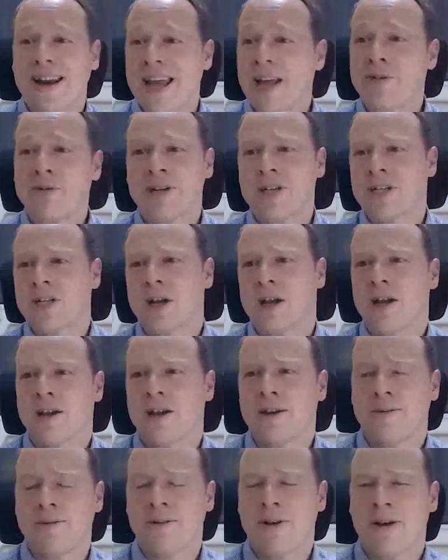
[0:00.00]
language
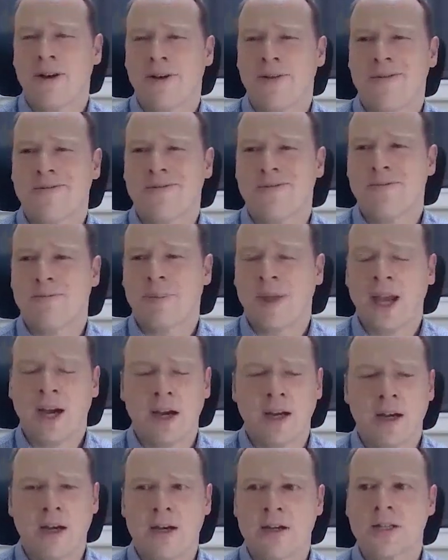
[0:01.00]

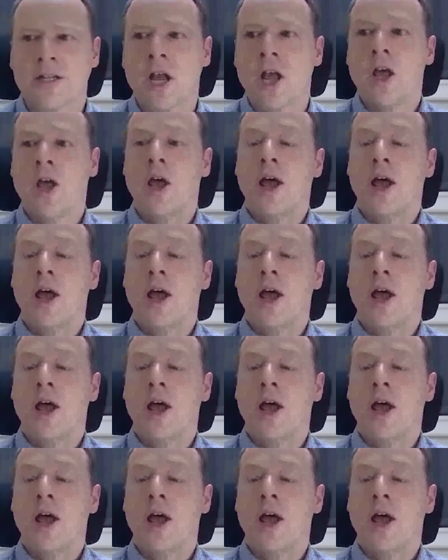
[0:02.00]
barriers,